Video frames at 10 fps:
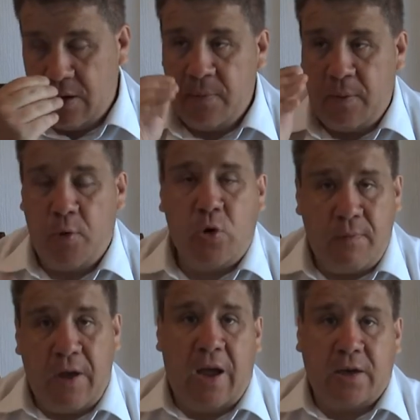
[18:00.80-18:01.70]
in the book
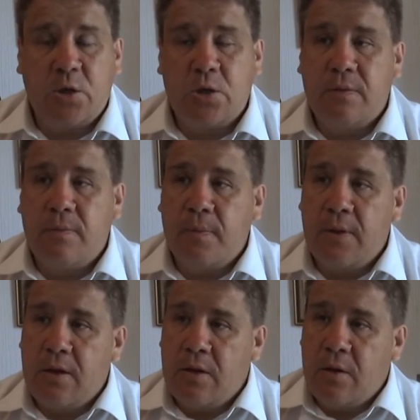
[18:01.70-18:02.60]
of Acts,
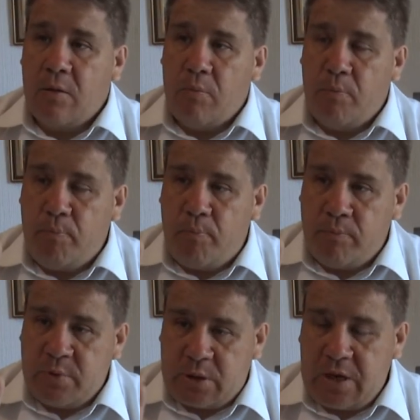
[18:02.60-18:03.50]

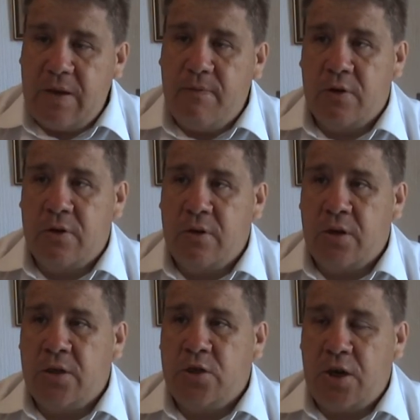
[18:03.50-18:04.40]
Stephen
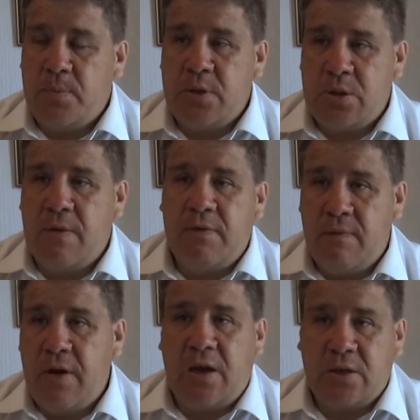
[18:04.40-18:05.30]
in chapter 7
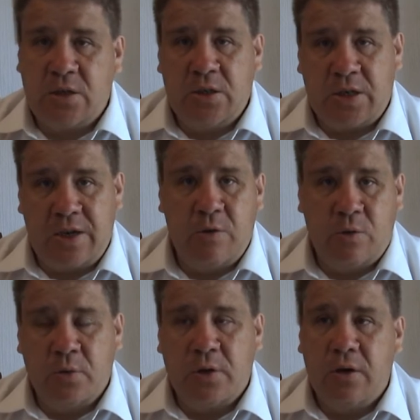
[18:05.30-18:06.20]
of Acts is
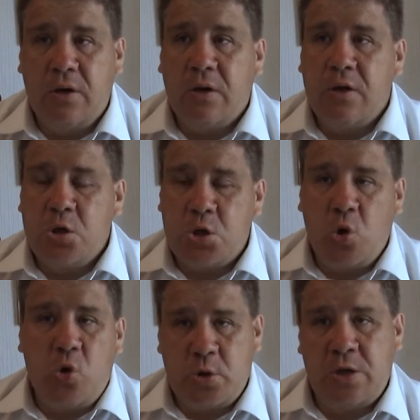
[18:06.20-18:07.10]
killed,
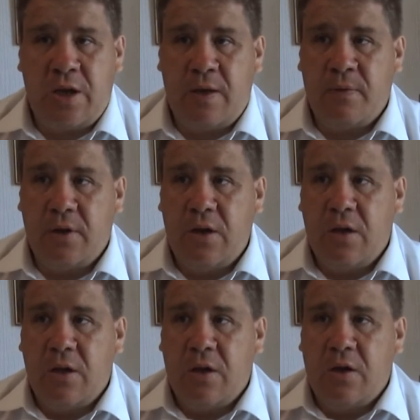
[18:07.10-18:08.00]
stoned to death.
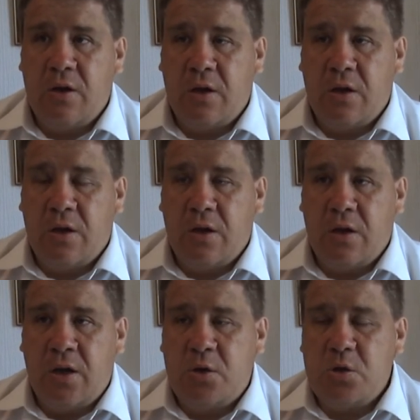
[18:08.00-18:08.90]

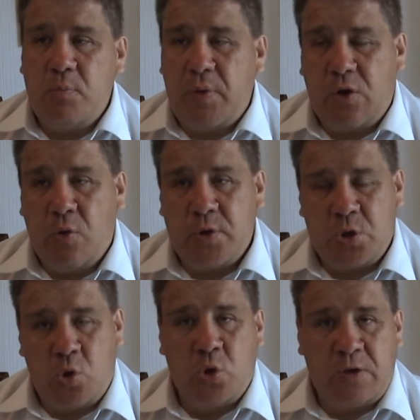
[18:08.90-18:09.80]
He doesn't pick up a
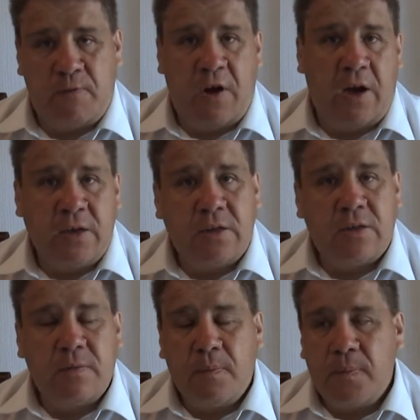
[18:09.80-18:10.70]
sword to
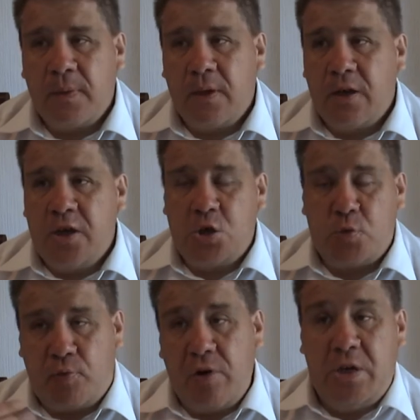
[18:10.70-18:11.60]
fight. He
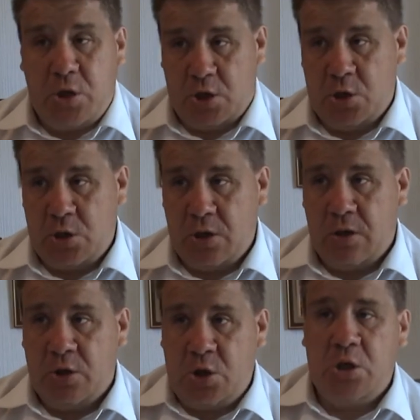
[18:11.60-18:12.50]
just preaches
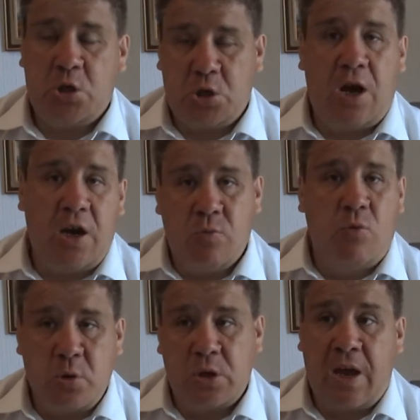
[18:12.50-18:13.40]
Jesus died and
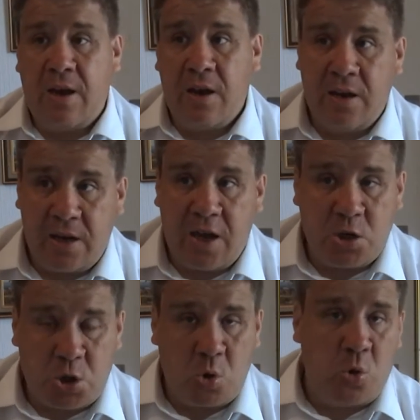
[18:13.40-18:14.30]
rose again and he
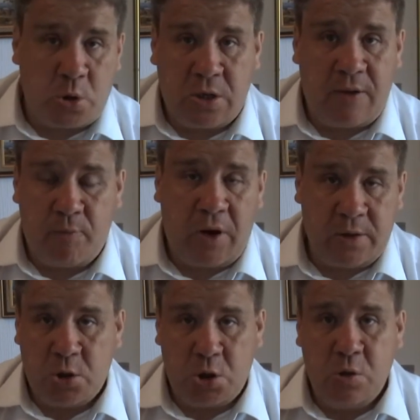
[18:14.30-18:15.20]
gets stoned to death by
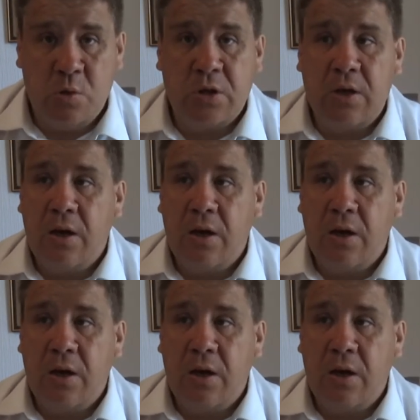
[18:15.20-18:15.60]
the Jews.